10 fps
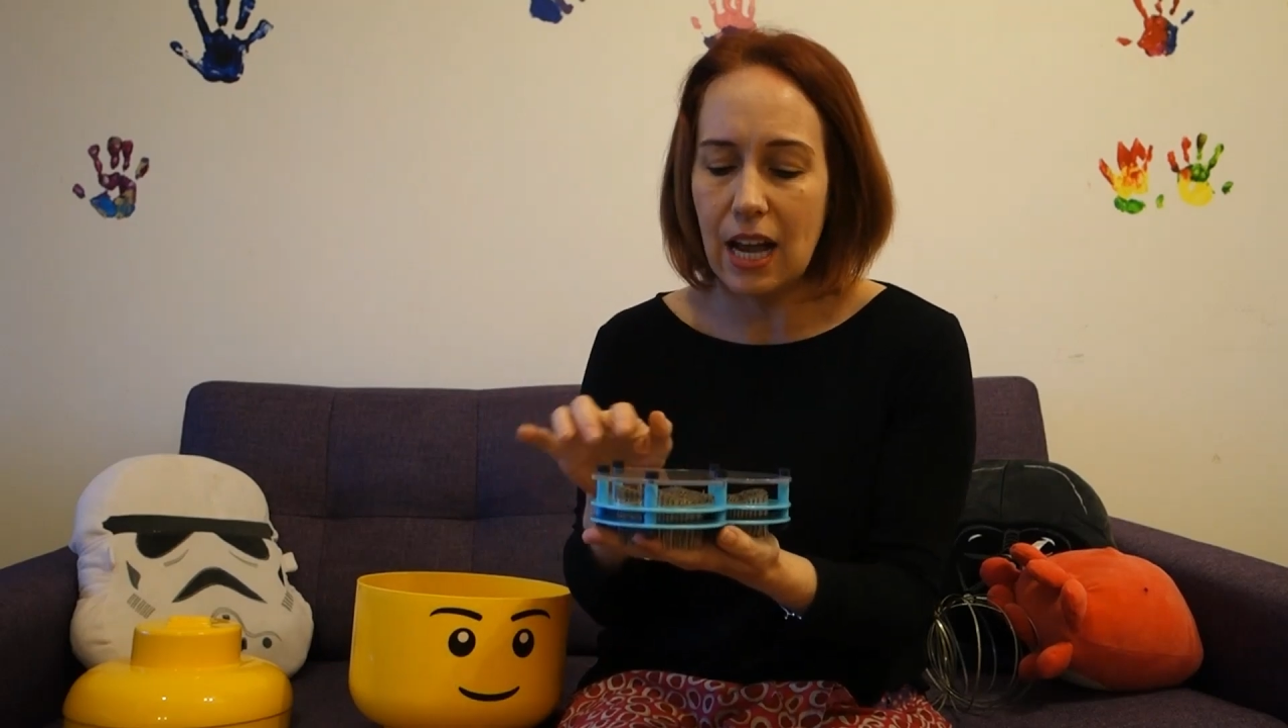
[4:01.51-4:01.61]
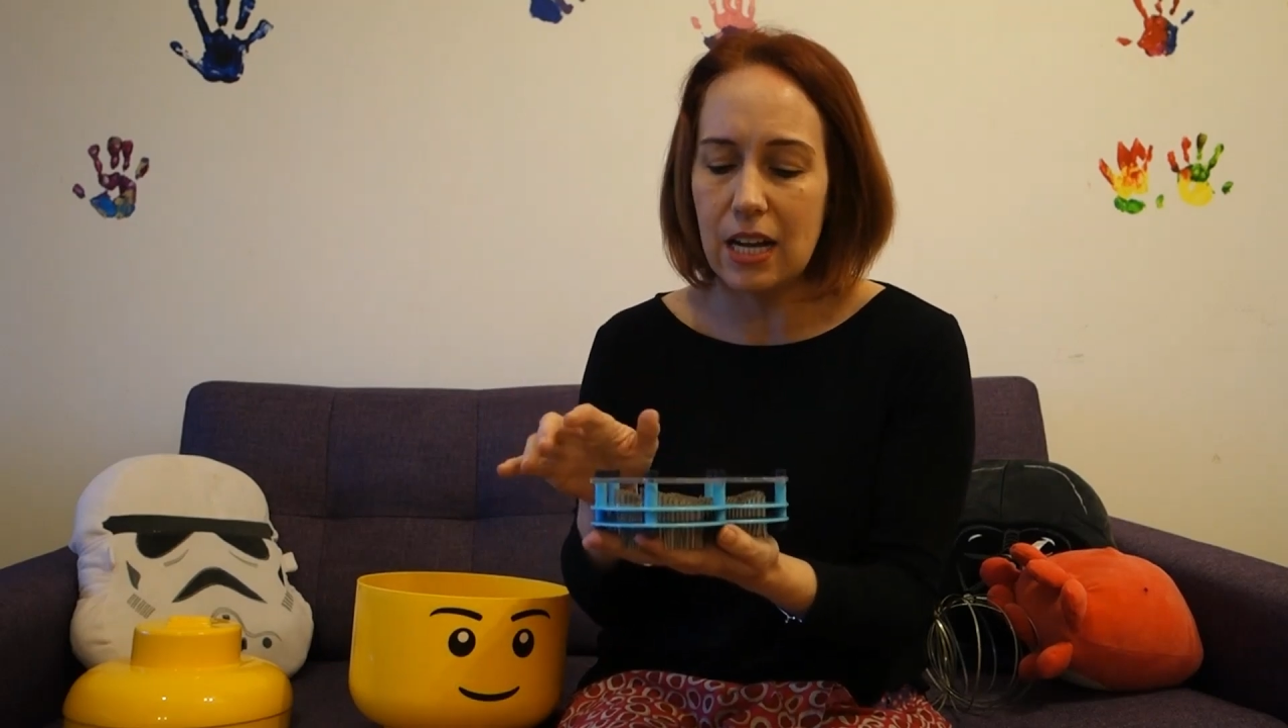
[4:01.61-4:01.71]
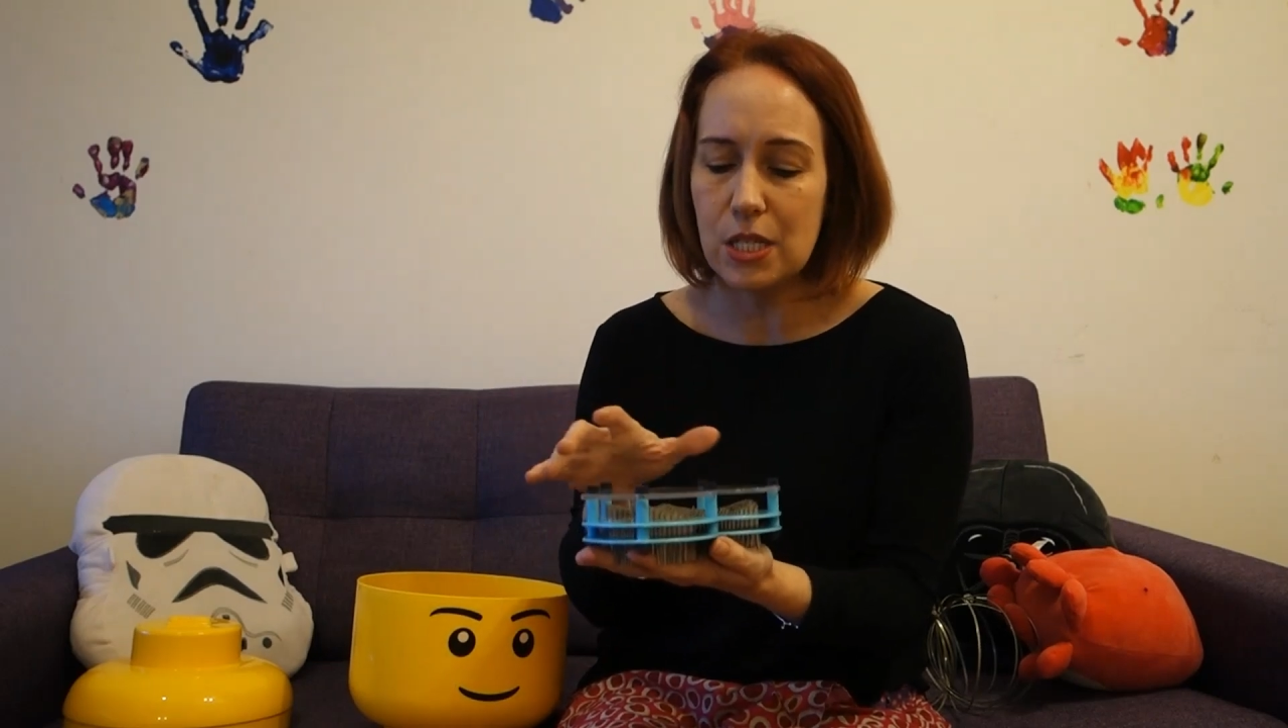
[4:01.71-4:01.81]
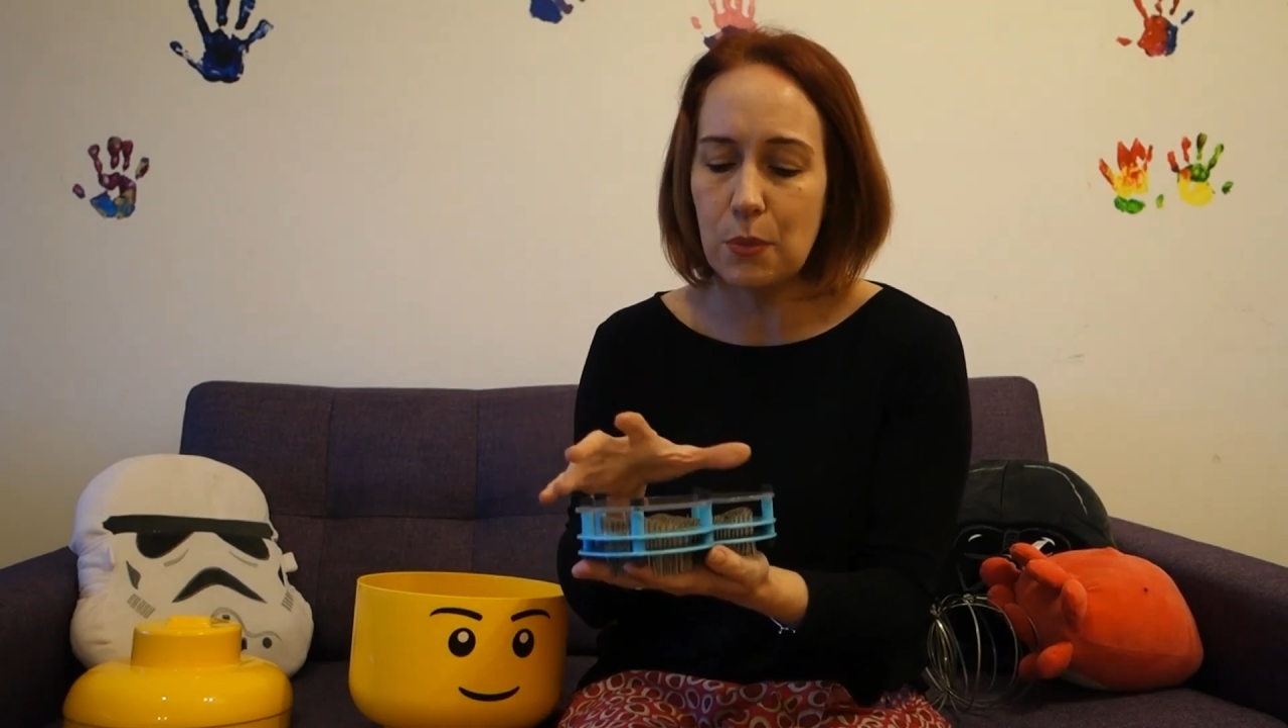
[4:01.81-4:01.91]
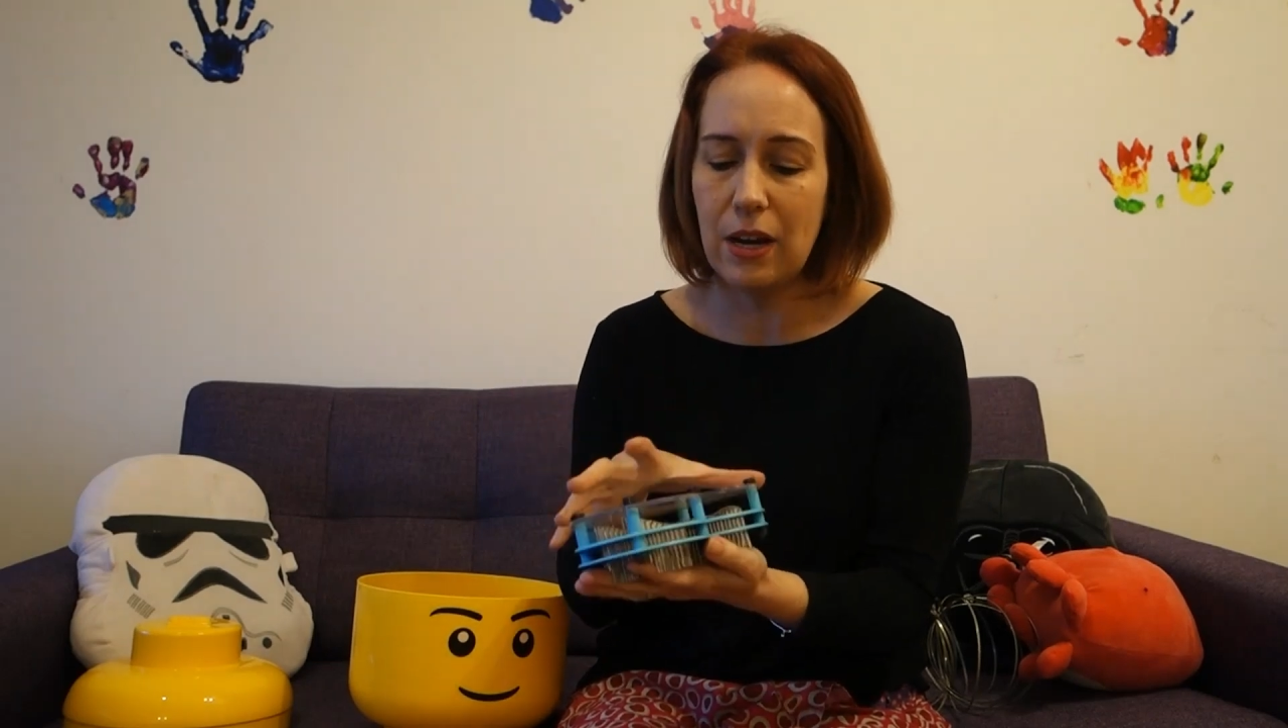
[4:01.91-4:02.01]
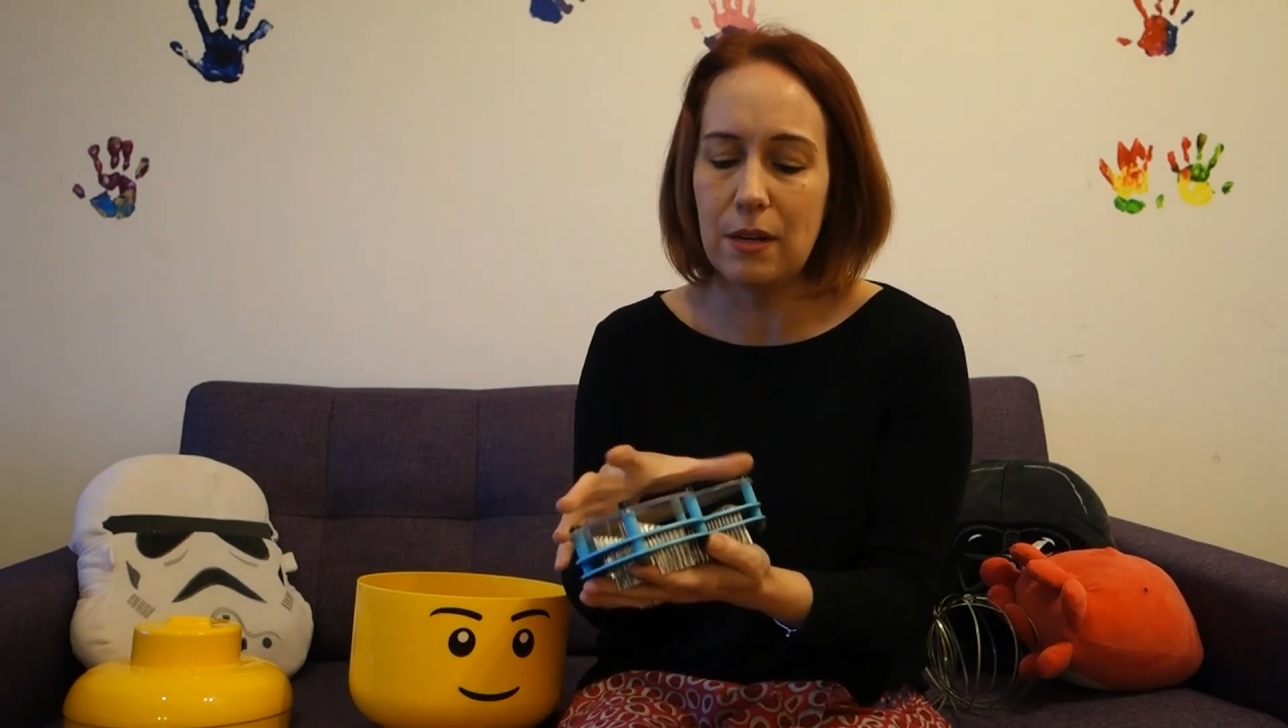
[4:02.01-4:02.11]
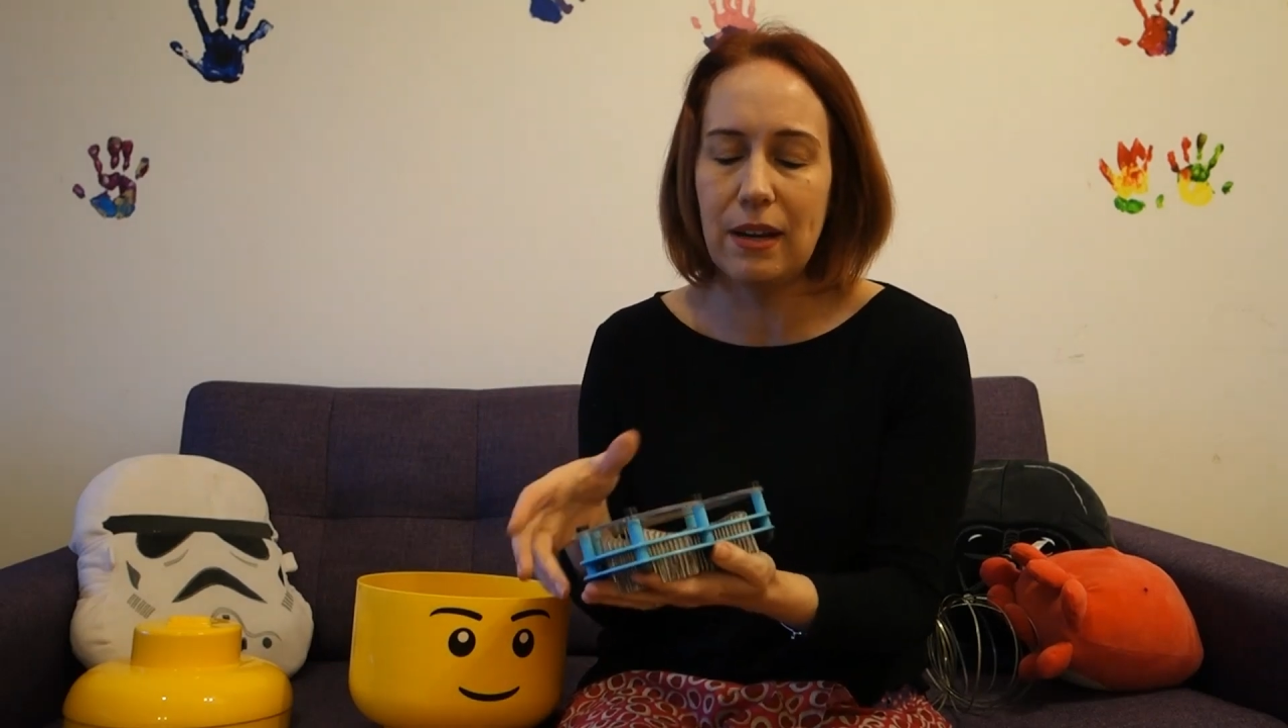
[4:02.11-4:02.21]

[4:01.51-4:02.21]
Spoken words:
touch one,